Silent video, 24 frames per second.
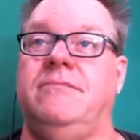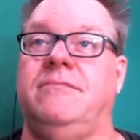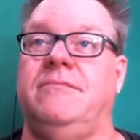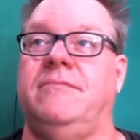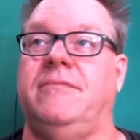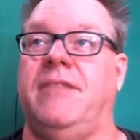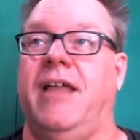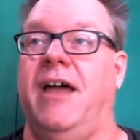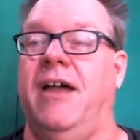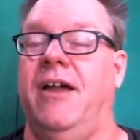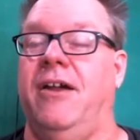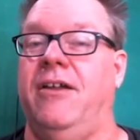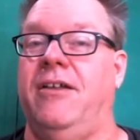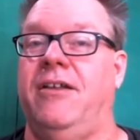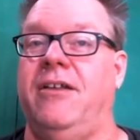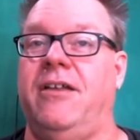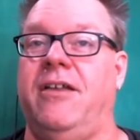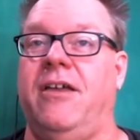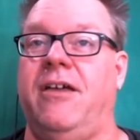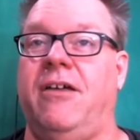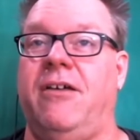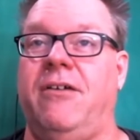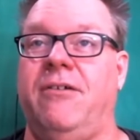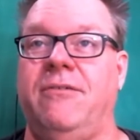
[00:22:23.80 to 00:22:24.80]
There you
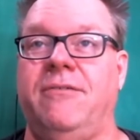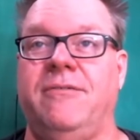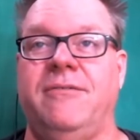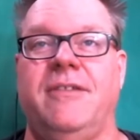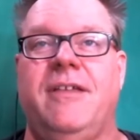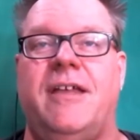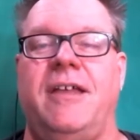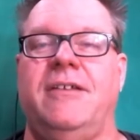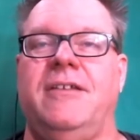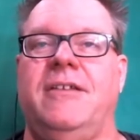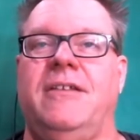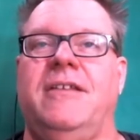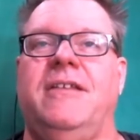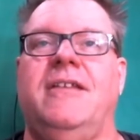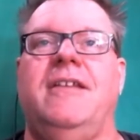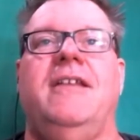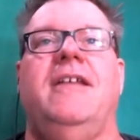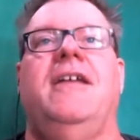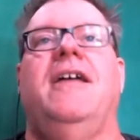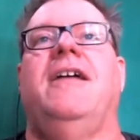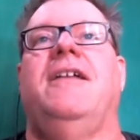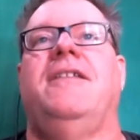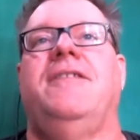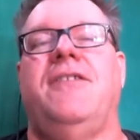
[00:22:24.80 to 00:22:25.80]
go.
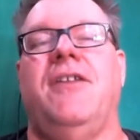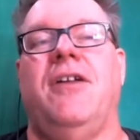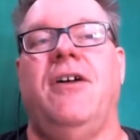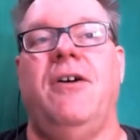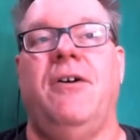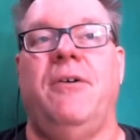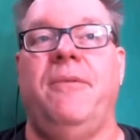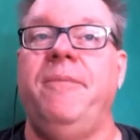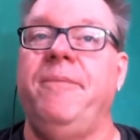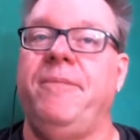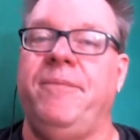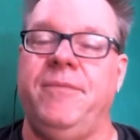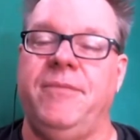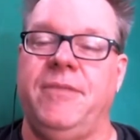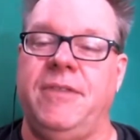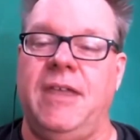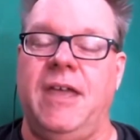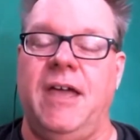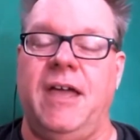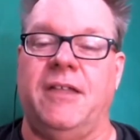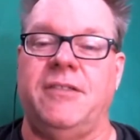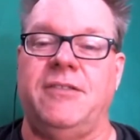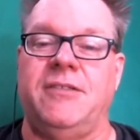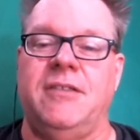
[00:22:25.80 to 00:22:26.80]
So,
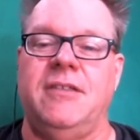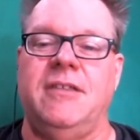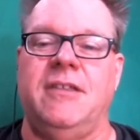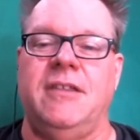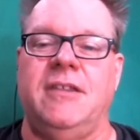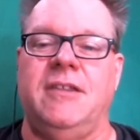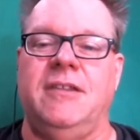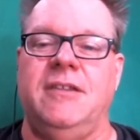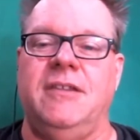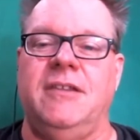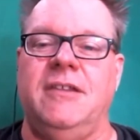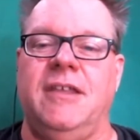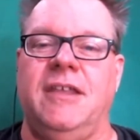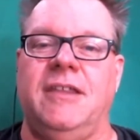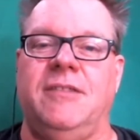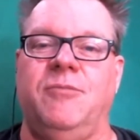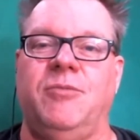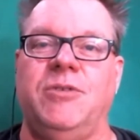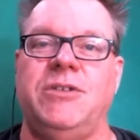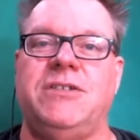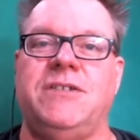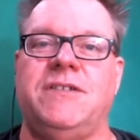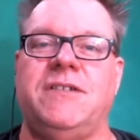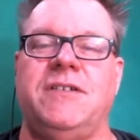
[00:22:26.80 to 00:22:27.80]
yeah, and
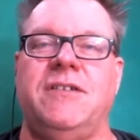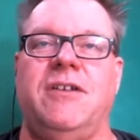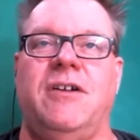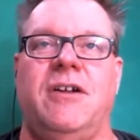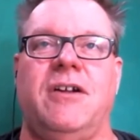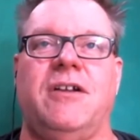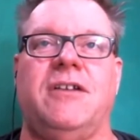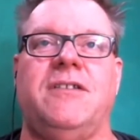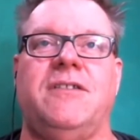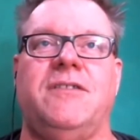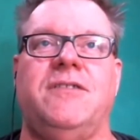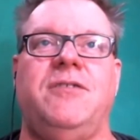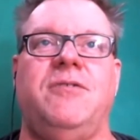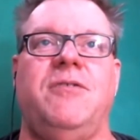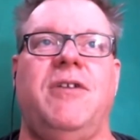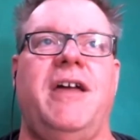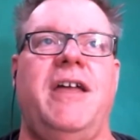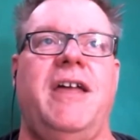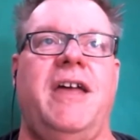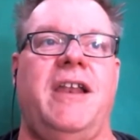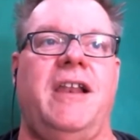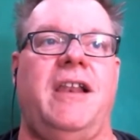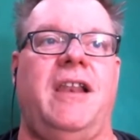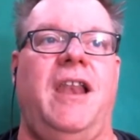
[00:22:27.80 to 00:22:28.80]
which isn't hard because two i
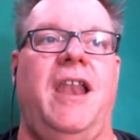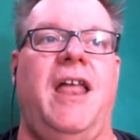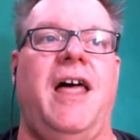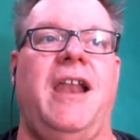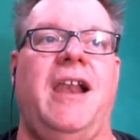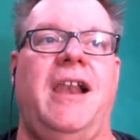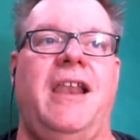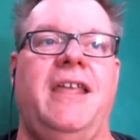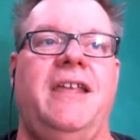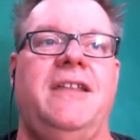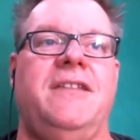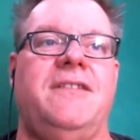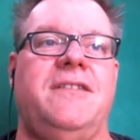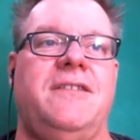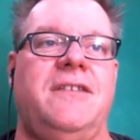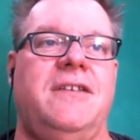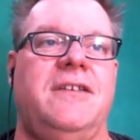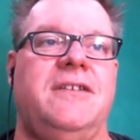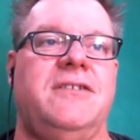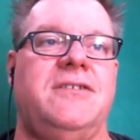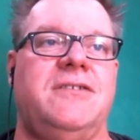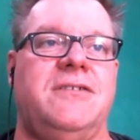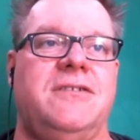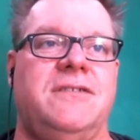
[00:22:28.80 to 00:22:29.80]
had a lot of latency
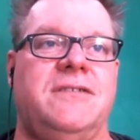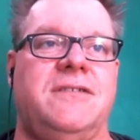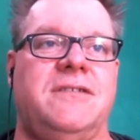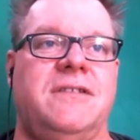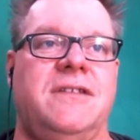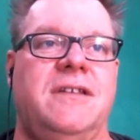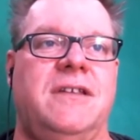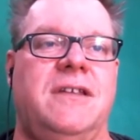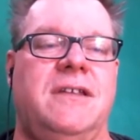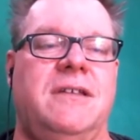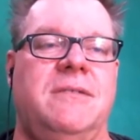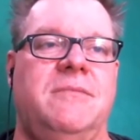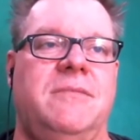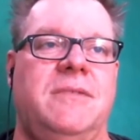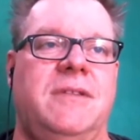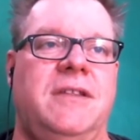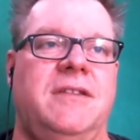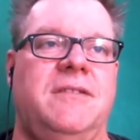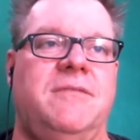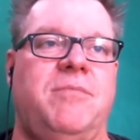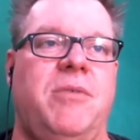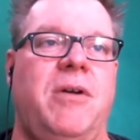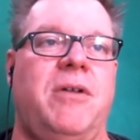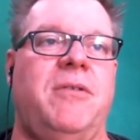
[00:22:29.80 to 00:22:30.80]
issues. Um, yeah.
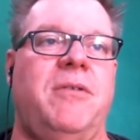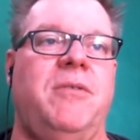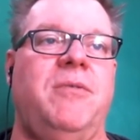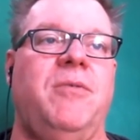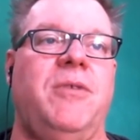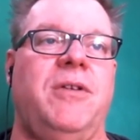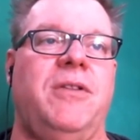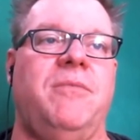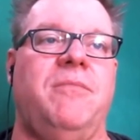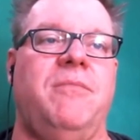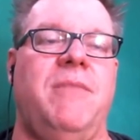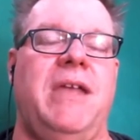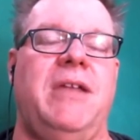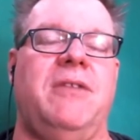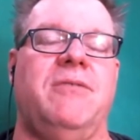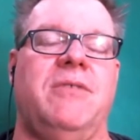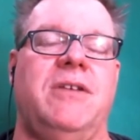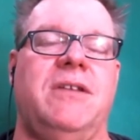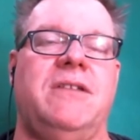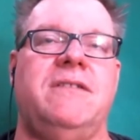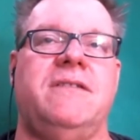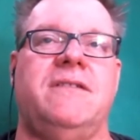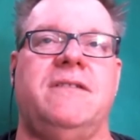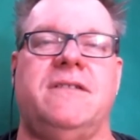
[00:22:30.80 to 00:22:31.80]
That's probably one of the main
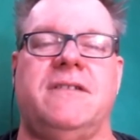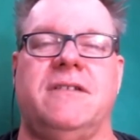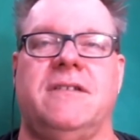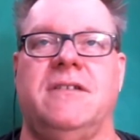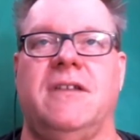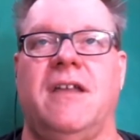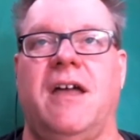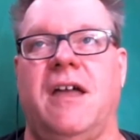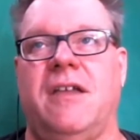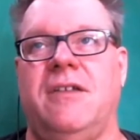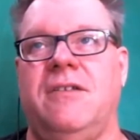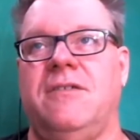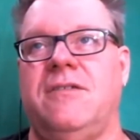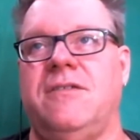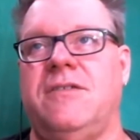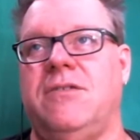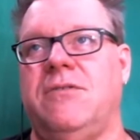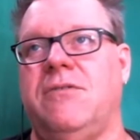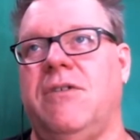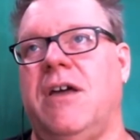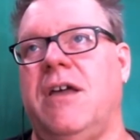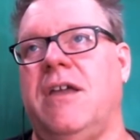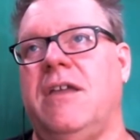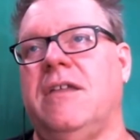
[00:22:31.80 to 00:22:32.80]
reasons to not use
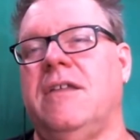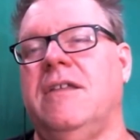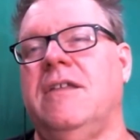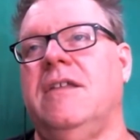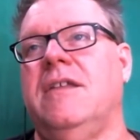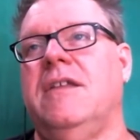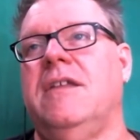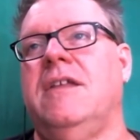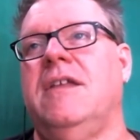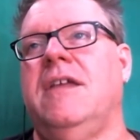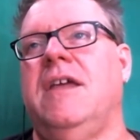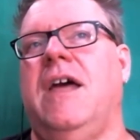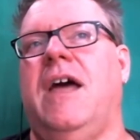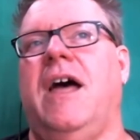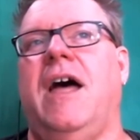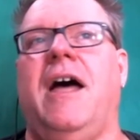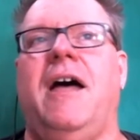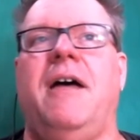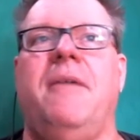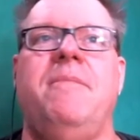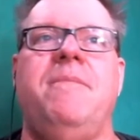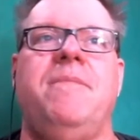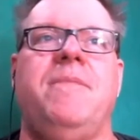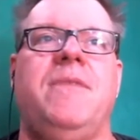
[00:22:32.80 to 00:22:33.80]
two i.
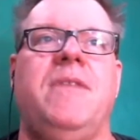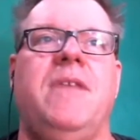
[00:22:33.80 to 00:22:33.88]
Um,